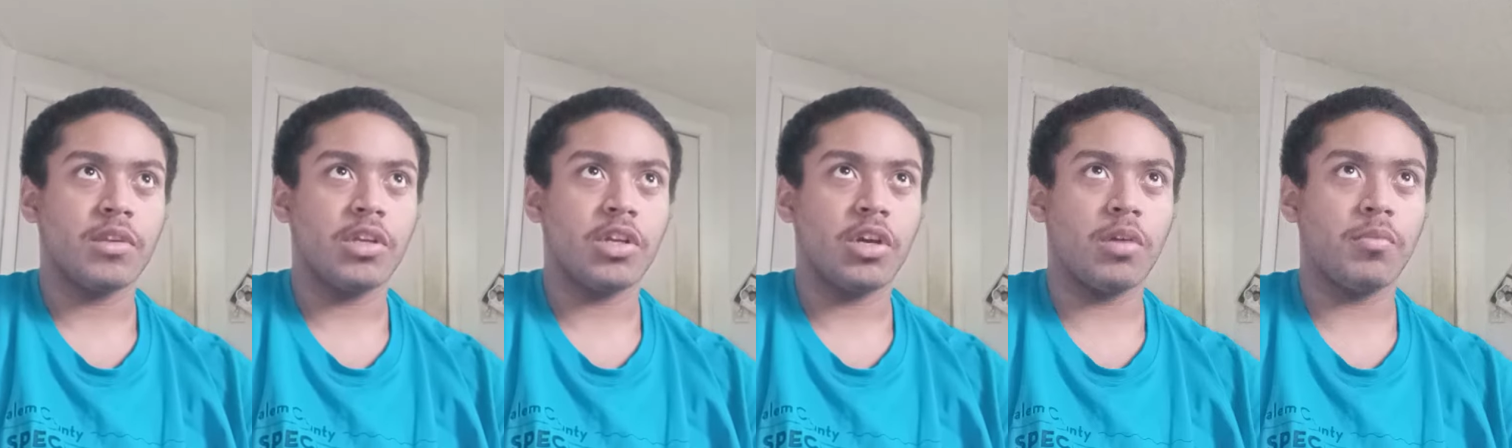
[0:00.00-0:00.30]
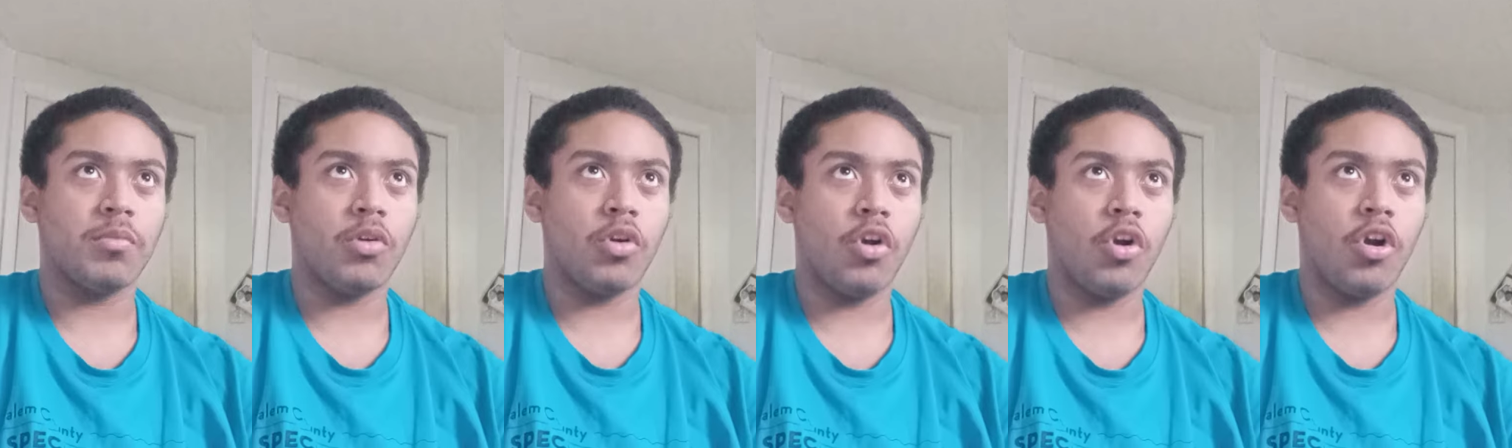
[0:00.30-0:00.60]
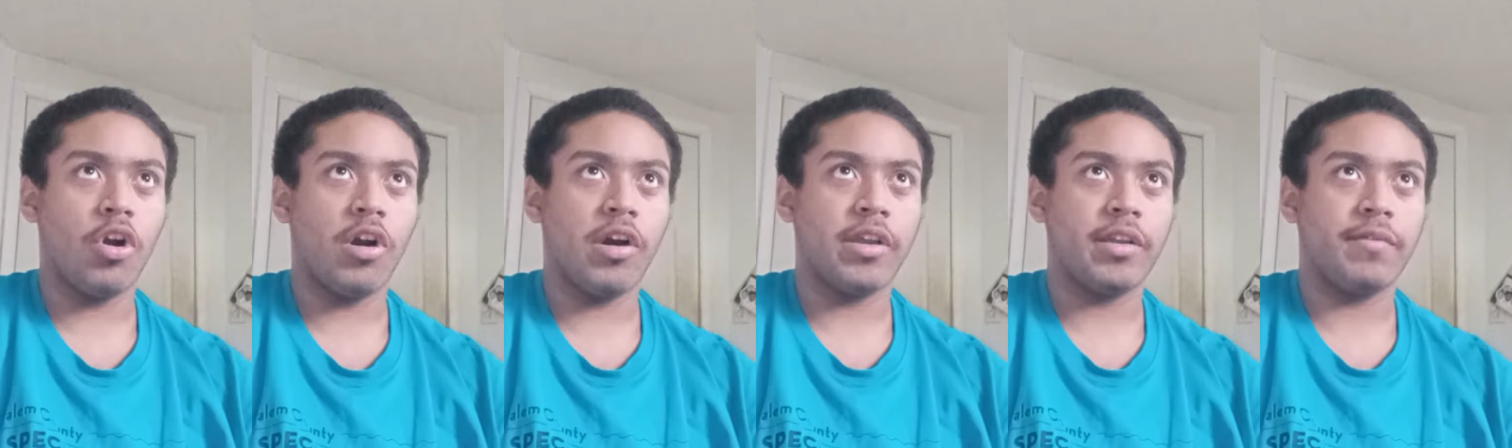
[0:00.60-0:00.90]
Come
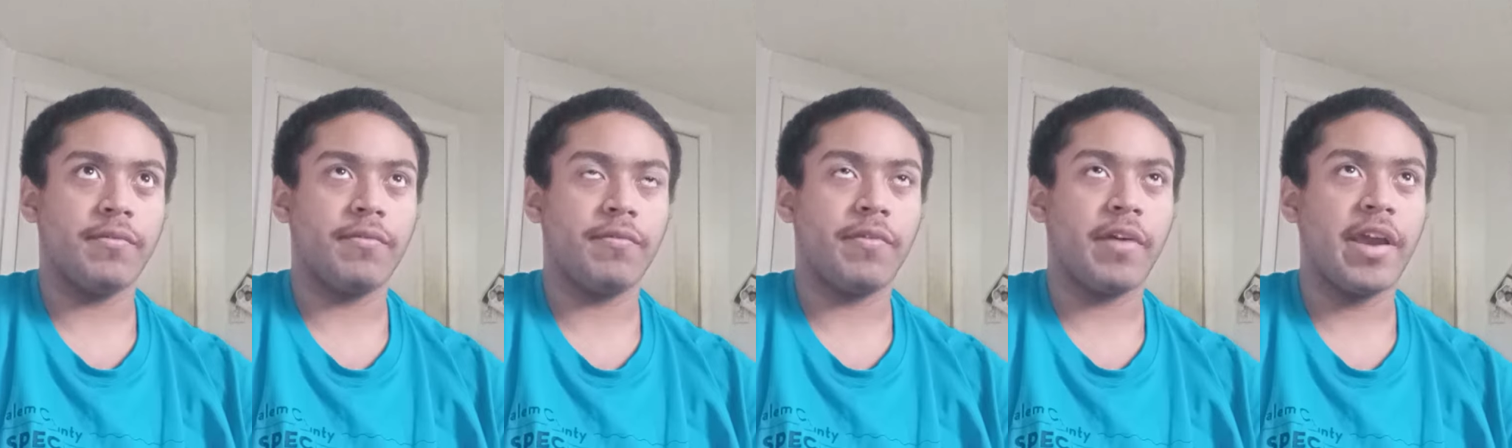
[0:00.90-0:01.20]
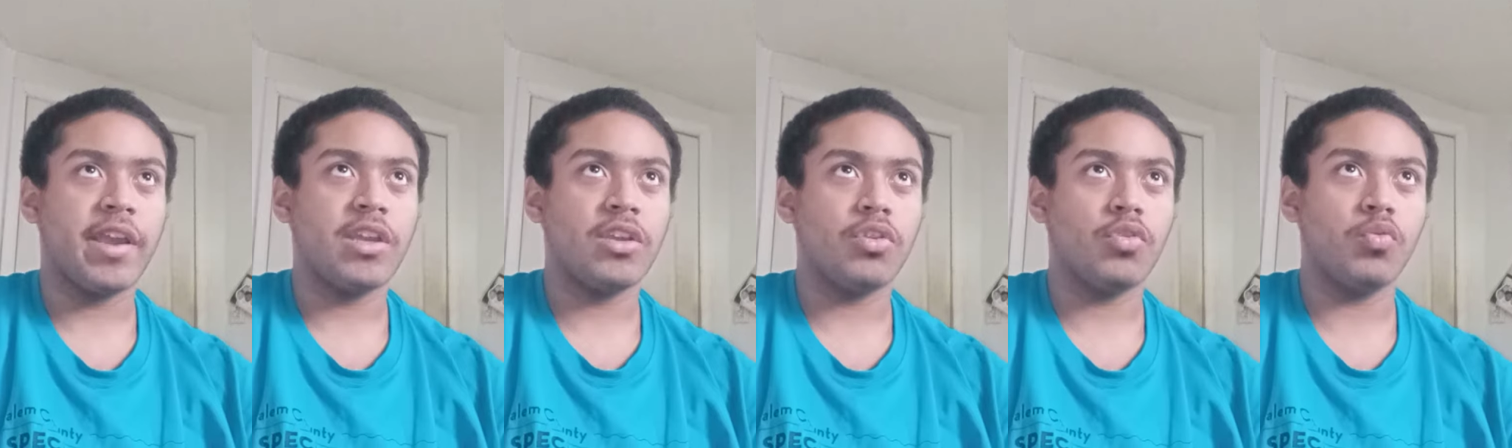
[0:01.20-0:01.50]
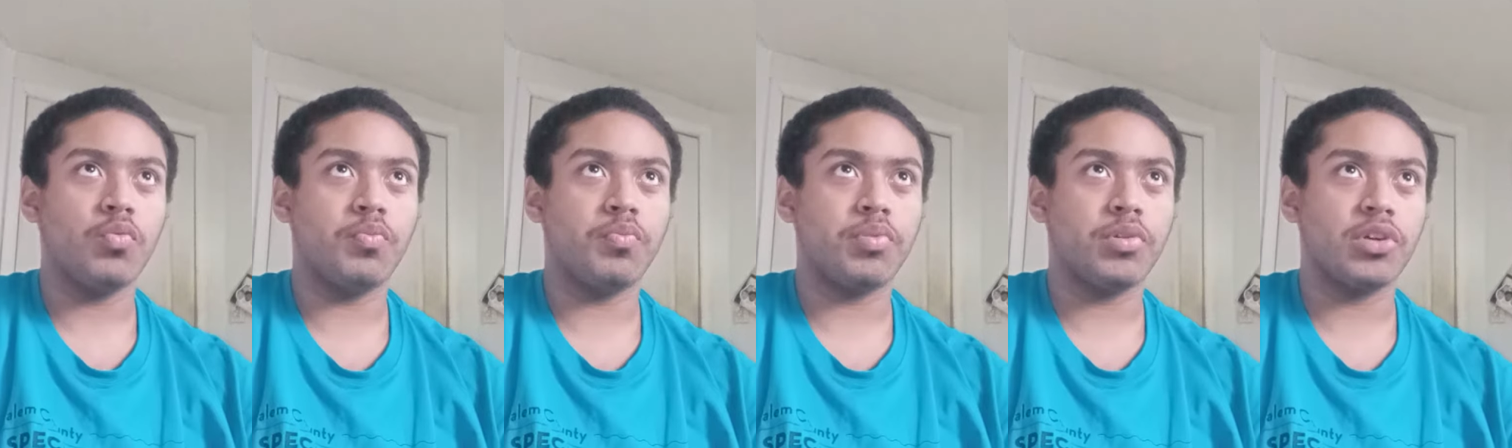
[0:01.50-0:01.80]
on, fight
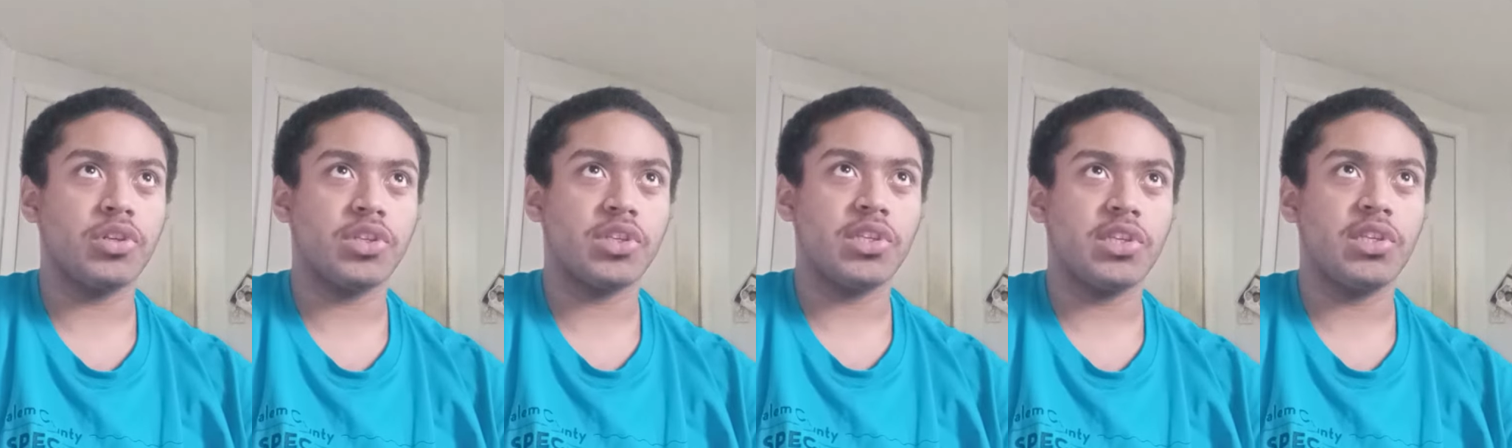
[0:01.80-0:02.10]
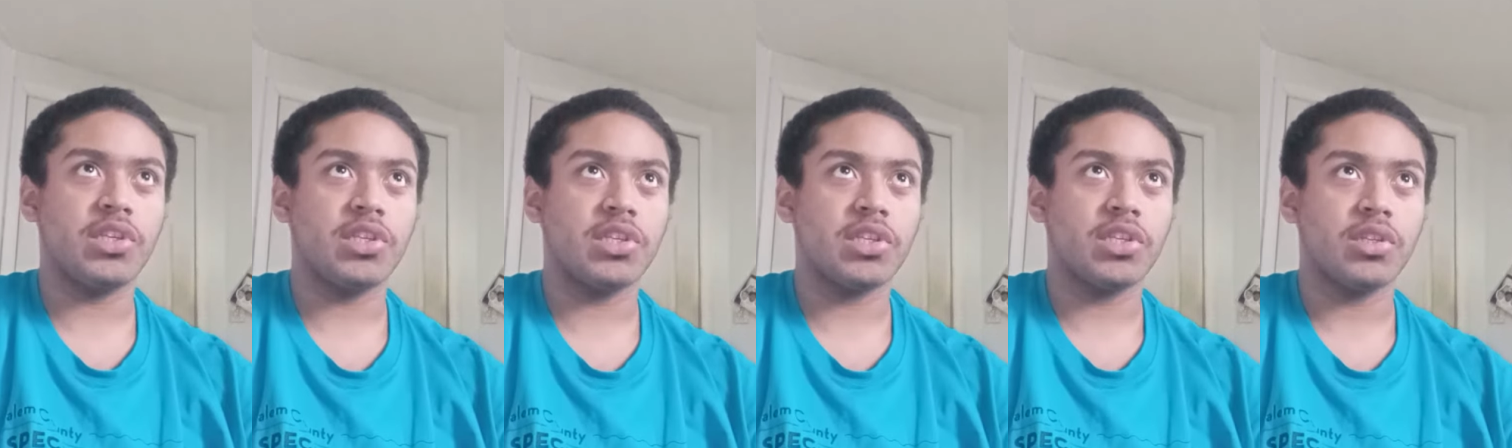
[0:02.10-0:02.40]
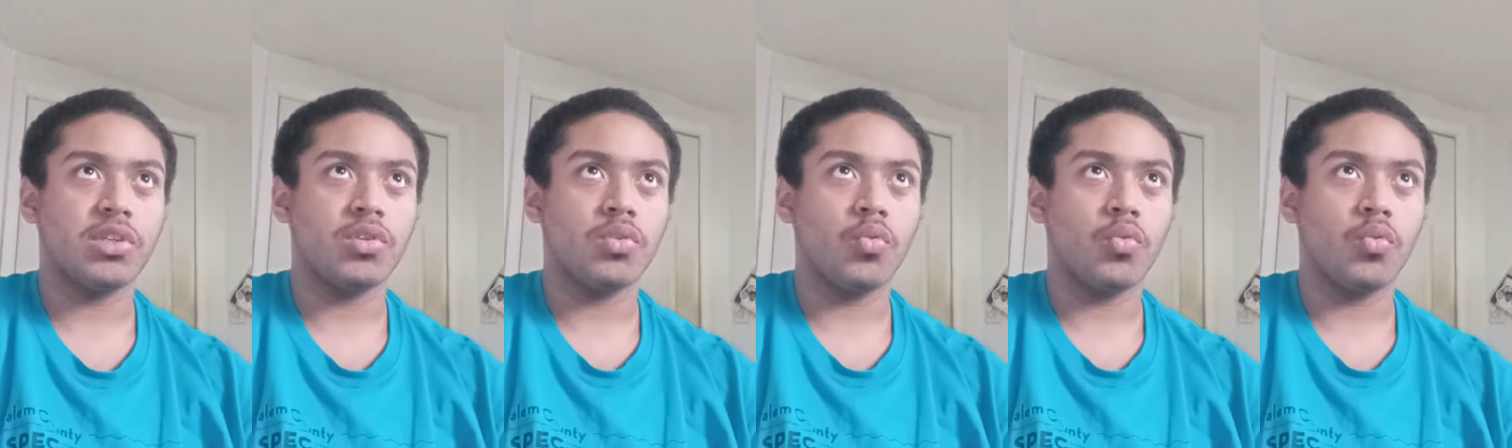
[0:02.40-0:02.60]
you pussies.